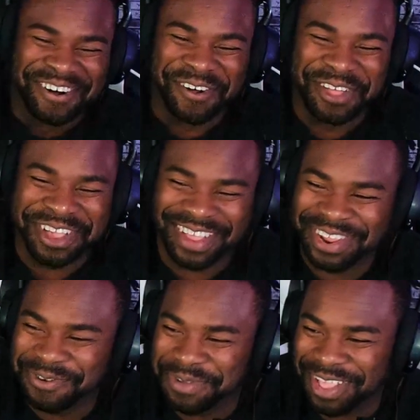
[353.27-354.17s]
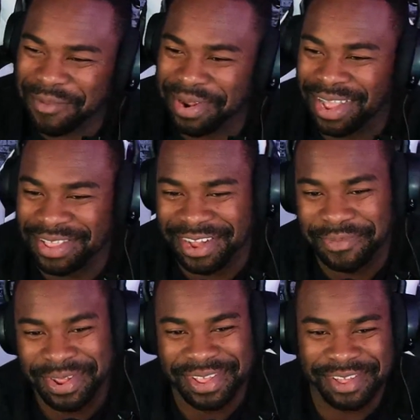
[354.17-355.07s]
Only because I knew it was coming that time,
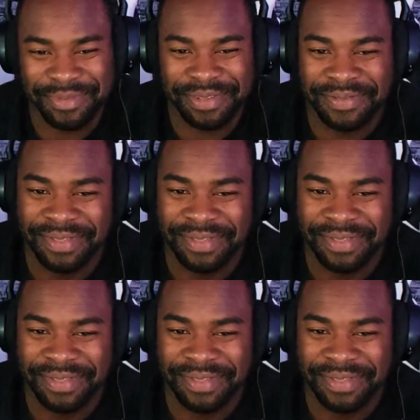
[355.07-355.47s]
it didn't get me.